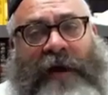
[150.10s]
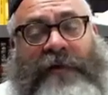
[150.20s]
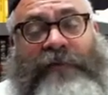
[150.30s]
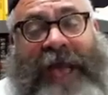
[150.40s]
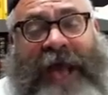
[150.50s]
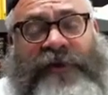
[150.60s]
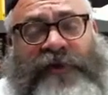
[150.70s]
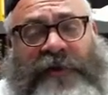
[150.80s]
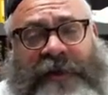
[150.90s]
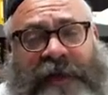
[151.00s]
We
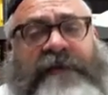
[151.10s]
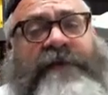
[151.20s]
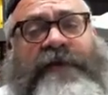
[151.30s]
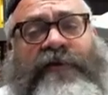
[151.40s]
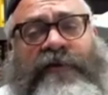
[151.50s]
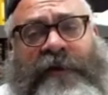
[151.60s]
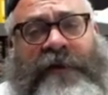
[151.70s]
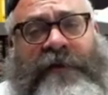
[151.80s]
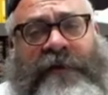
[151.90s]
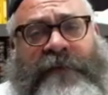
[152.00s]
actually
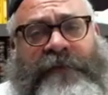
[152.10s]
instituted,